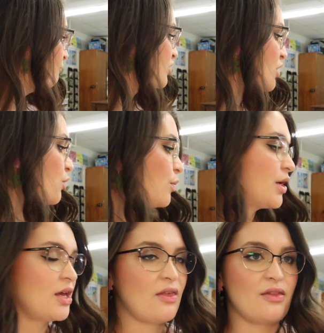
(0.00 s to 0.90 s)
So we're
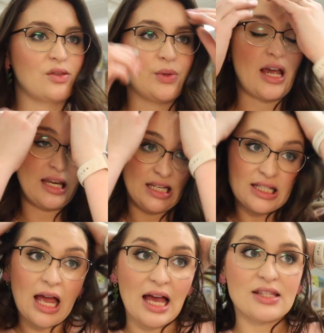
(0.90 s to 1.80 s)
working on that this week. I need
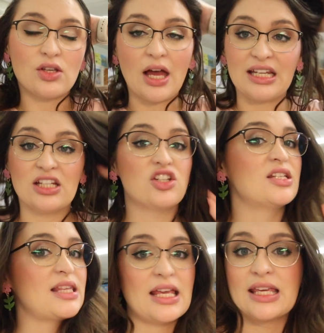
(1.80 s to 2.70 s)
to hustle. I need to
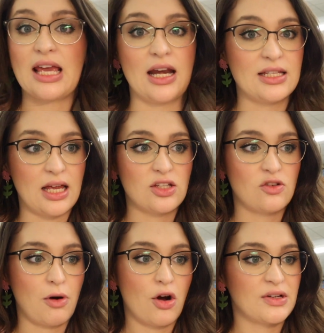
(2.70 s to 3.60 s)
just get it done
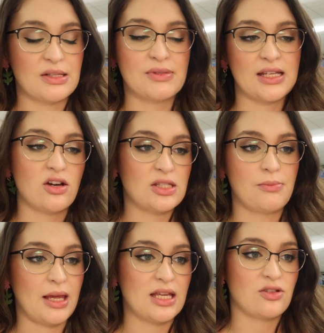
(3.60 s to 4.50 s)
tomorrow because I'm scared some
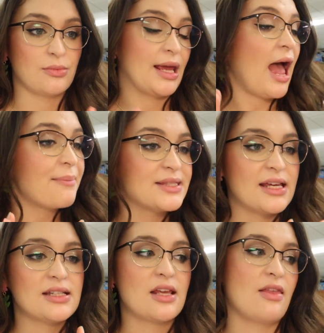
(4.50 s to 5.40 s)
of my kids are gonna be
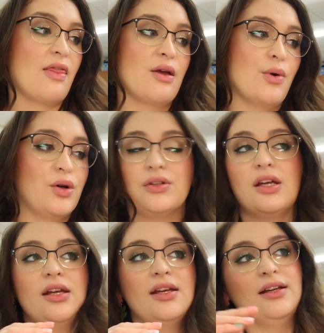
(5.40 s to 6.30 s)
absent and then they won't
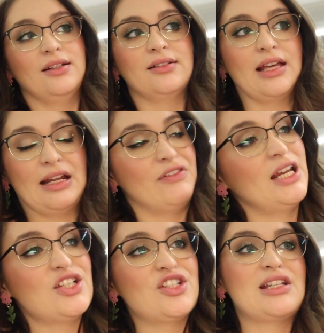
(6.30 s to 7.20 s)
get it
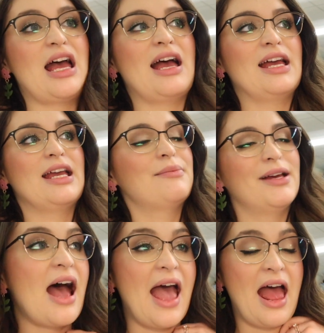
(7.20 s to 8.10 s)
finished in time.
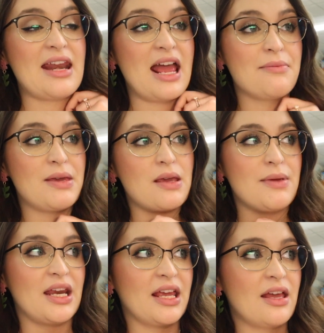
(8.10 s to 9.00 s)
I had an IEP
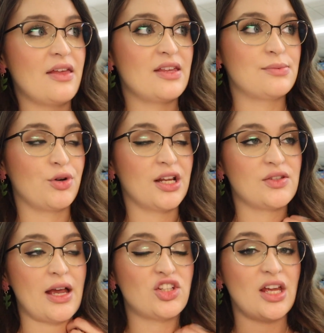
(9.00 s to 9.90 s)
meeting this morning,
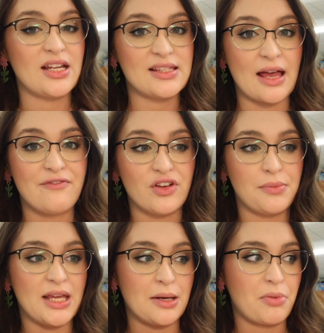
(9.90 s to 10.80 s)
so I actually had a sub for
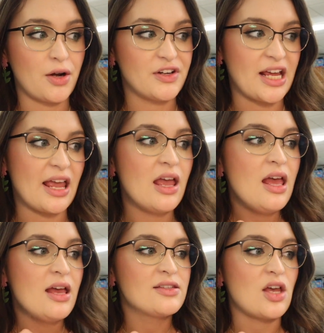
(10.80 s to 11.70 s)
the beginning part of our day.
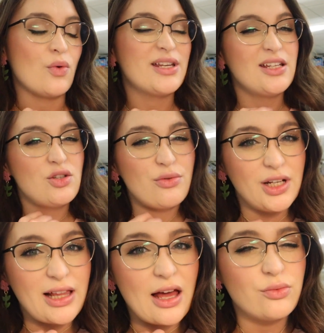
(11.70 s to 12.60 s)
So we didn't do a
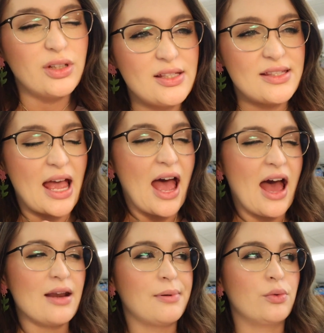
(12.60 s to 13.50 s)
read aloud,
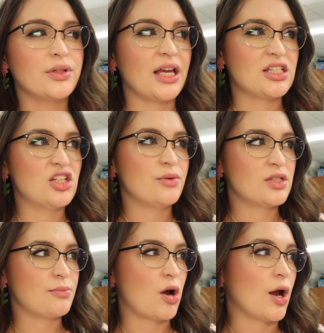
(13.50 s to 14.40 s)
sad, but we'll get to
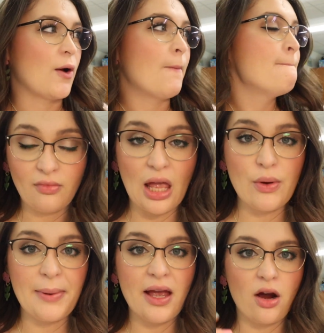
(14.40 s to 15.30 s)
doing tomorrow. I
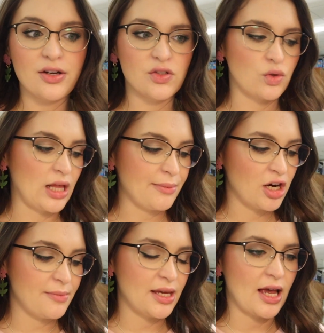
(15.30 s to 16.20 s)
went by our school
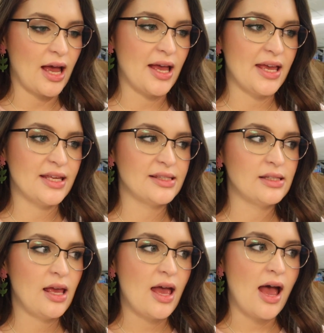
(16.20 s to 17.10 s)
library
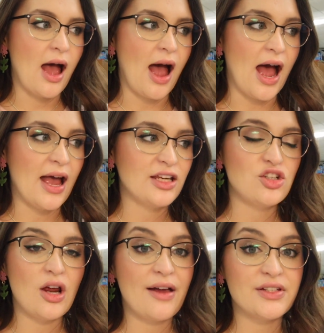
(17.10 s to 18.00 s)
because I do
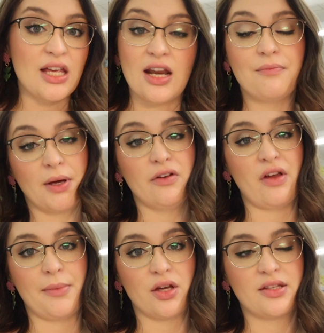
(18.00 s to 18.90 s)
not have a ton of
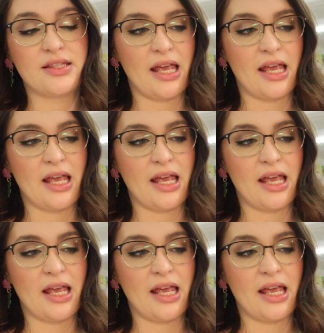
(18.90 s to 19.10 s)
butterfly books.